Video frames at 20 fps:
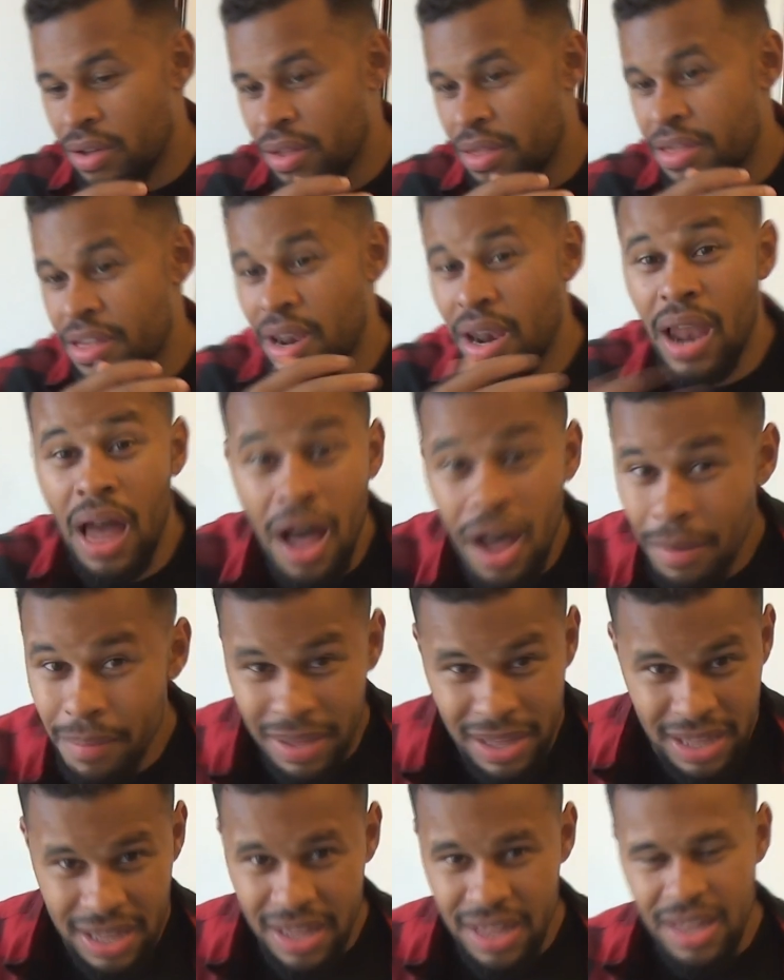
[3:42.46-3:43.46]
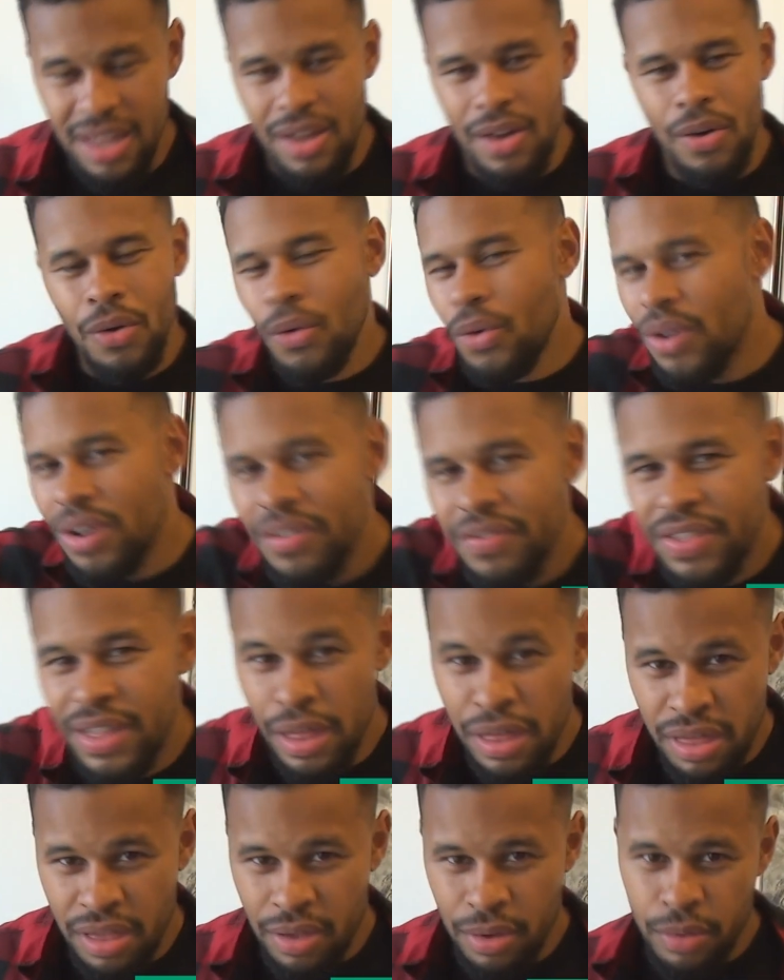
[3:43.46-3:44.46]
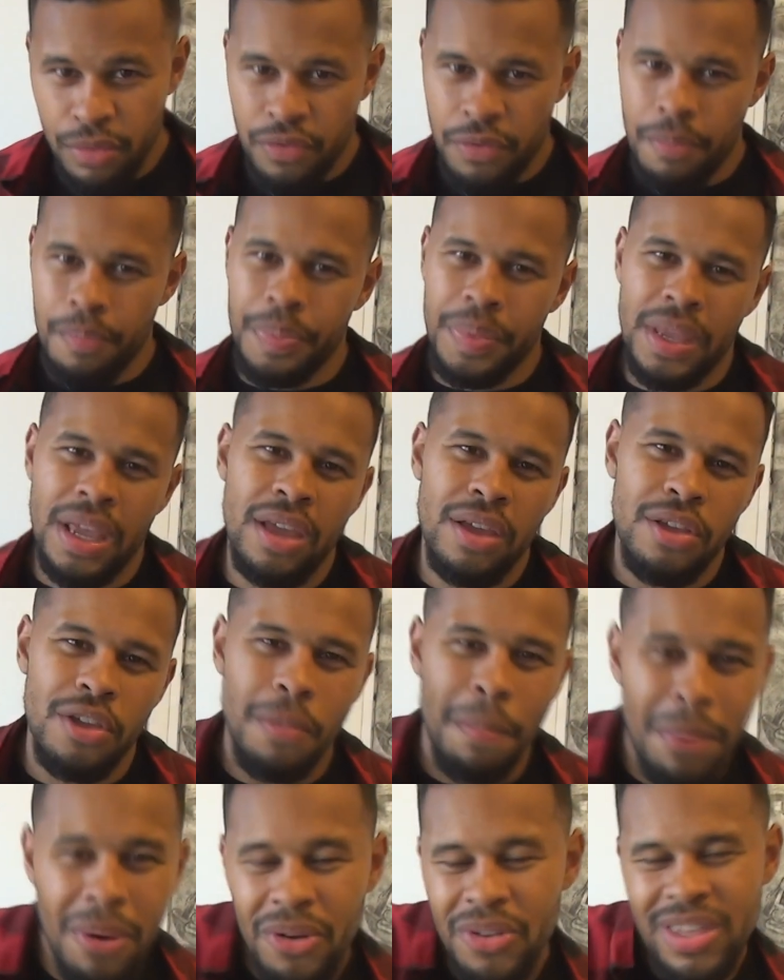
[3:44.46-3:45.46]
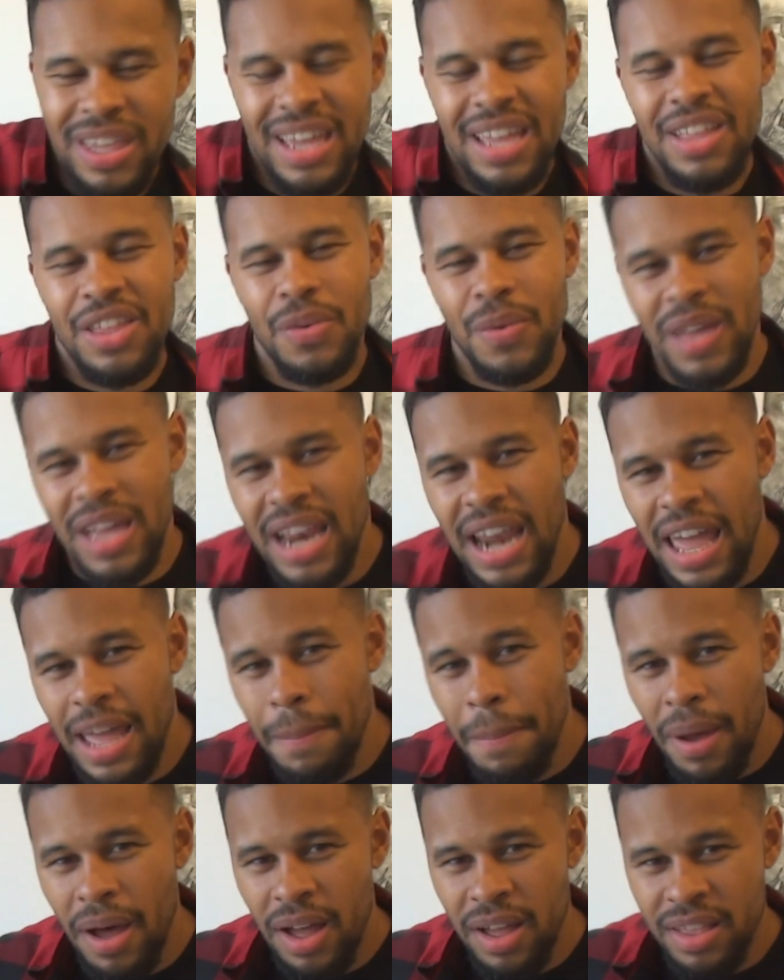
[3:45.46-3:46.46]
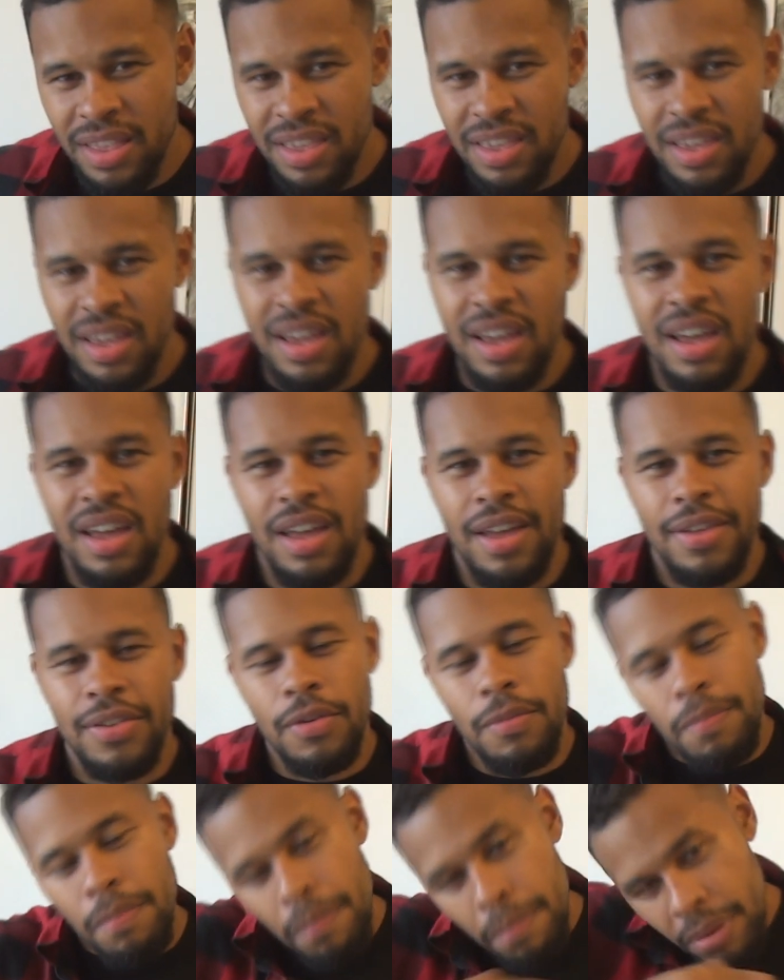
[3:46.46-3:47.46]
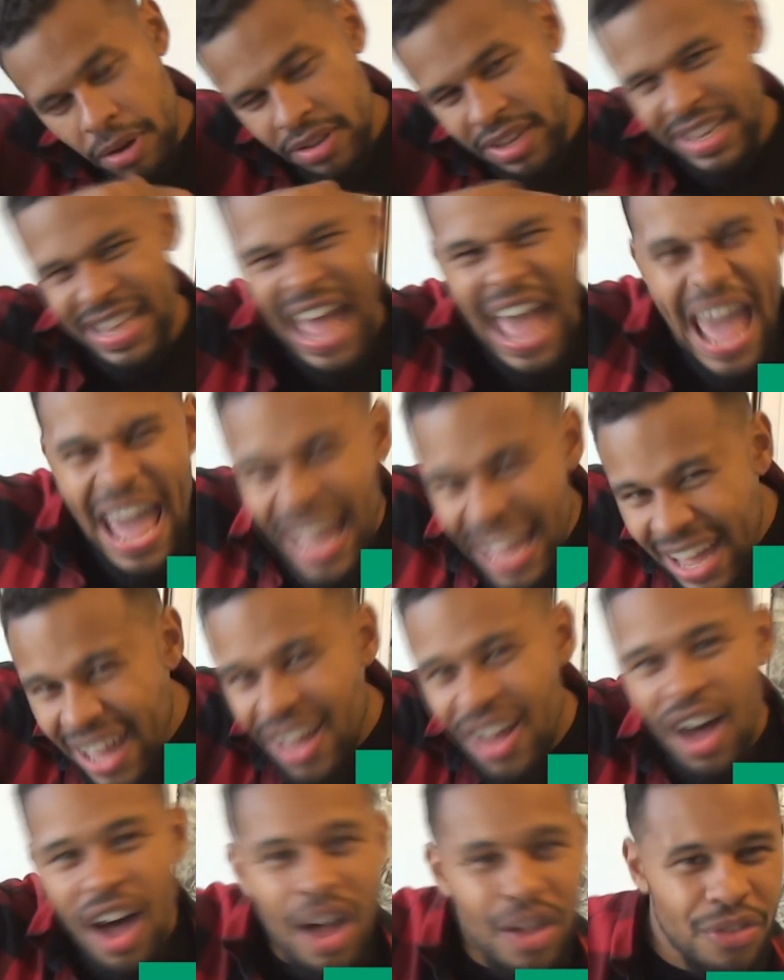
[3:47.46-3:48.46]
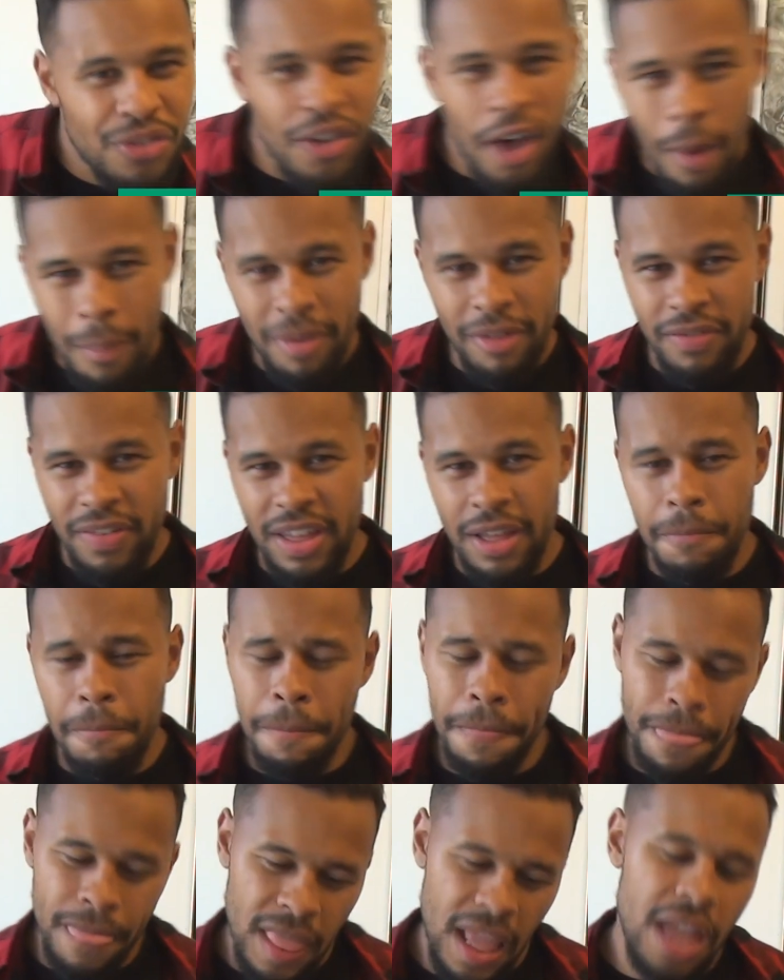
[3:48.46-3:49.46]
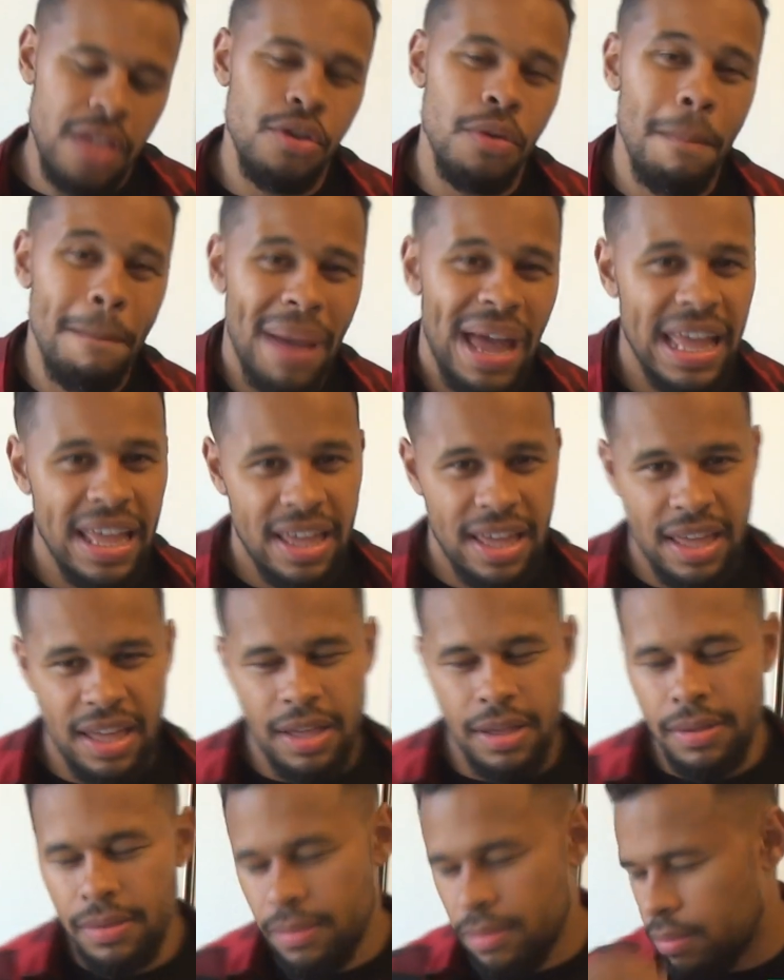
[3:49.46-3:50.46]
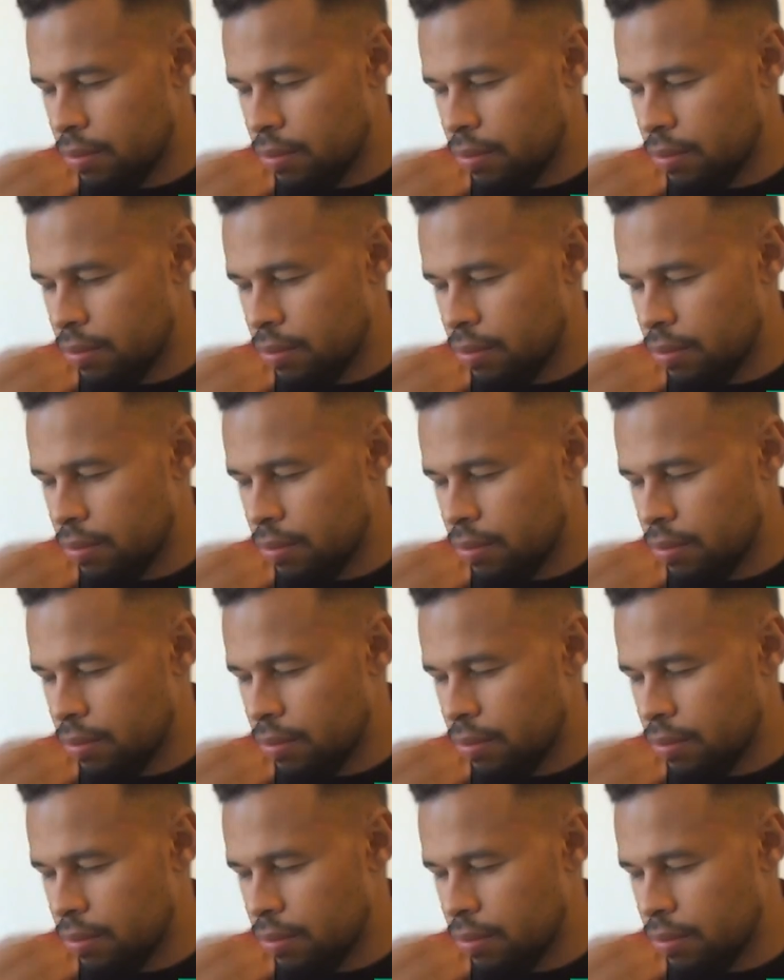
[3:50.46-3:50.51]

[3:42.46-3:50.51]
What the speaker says: salami, all of this stuff. You put it into a clay pot, you put an egg on top of it, and you bake it.